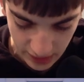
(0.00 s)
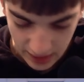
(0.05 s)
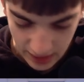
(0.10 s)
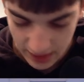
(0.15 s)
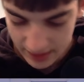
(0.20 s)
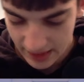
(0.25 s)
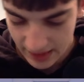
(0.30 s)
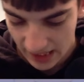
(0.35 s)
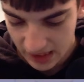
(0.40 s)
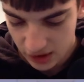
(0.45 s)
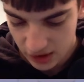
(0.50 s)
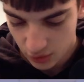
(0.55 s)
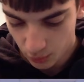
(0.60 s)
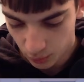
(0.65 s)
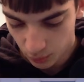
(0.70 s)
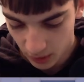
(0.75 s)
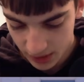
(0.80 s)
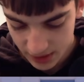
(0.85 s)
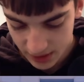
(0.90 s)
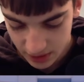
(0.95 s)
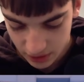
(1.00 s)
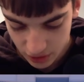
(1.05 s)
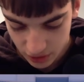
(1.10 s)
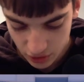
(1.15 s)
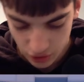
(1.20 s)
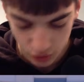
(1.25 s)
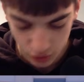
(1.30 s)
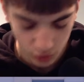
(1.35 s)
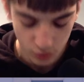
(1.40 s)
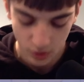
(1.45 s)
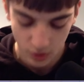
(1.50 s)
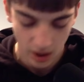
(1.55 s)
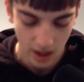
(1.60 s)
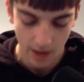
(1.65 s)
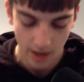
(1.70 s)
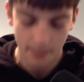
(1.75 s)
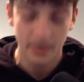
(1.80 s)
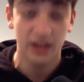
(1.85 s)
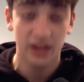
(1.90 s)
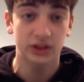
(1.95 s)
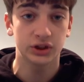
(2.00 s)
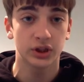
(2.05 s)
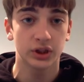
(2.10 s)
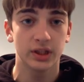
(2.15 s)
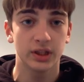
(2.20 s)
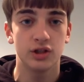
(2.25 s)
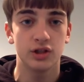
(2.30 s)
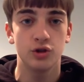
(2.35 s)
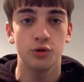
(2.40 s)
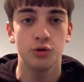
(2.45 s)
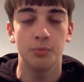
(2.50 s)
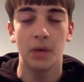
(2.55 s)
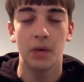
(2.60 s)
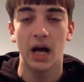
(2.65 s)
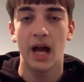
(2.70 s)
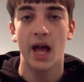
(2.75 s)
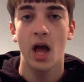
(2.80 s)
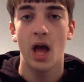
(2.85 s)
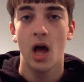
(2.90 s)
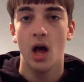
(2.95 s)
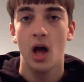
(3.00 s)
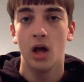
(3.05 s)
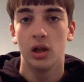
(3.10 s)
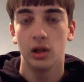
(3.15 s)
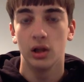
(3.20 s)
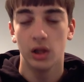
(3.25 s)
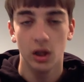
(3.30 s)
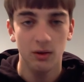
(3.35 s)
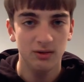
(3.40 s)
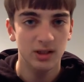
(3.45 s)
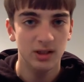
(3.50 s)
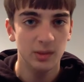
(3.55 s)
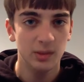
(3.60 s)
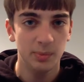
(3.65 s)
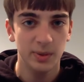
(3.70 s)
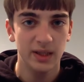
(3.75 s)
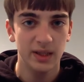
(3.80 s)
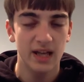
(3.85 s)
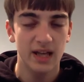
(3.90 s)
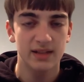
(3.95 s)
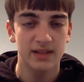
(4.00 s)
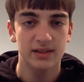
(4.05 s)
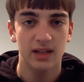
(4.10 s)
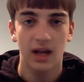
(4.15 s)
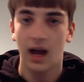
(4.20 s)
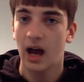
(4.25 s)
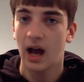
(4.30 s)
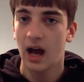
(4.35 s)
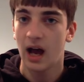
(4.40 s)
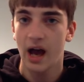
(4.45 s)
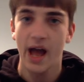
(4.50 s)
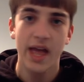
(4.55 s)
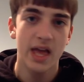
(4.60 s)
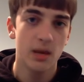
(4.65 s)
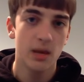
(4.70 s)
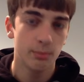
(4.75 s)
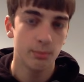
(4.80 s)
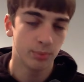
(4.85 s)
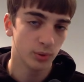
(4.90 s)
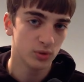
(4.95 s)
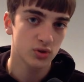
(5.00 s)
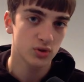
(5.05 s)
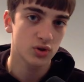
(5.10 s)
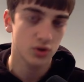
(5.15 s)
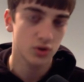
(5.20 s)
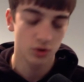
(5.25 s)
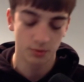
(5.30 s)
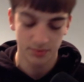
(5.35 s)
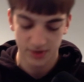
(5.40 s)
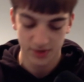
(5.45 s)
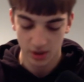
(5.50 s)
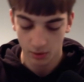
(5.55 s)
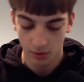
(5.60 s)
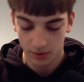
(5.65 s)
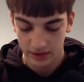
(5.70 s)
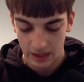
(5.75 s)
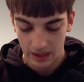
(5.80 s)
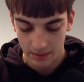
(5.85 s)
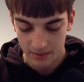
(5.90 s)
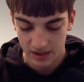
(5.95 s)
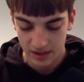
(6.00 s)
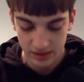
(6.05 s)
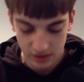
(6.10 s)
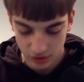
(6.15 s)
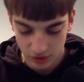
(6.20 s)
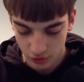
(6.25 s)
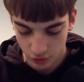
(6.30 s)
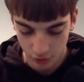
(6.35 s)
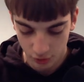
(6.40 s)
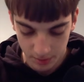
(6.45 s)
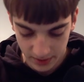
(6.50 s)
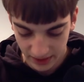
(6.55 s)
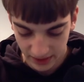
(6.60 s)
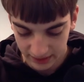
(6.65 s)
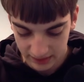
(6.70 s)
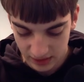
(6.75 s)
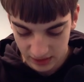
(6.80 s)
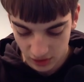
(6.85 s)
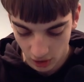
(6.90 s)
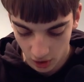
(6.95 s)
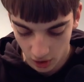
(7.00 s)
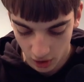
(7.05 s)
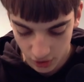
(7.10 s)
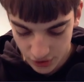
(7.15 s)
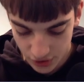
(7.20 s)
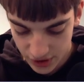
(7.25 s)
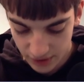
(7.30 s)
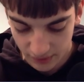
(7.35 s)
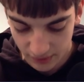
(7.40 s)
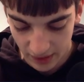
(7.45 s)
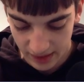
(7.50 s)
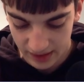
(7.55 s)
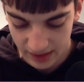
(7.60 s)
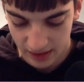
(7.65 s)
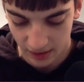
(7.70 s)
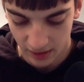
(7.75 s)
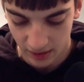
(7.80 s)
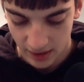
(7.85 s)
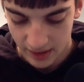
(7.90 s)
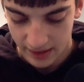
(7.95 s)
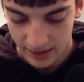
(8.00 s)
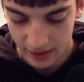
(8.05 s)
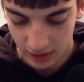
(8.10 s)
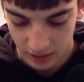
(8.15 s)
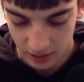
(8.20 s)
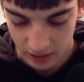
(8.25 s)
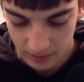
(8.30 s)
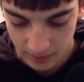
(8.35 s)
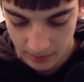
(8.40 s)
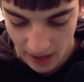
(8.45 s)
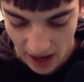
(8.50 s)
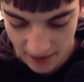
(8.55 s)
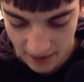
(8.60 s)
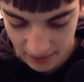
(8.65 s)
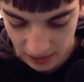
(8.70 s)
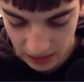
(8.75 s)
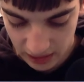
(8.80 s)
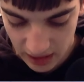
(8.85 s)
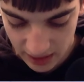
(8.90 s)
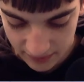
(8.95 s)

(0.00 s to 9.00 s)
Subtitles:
that you want to make sure that you buy low DPS, high hit points troops. Now, what that means is troops like this RG right here that are going to have a lot of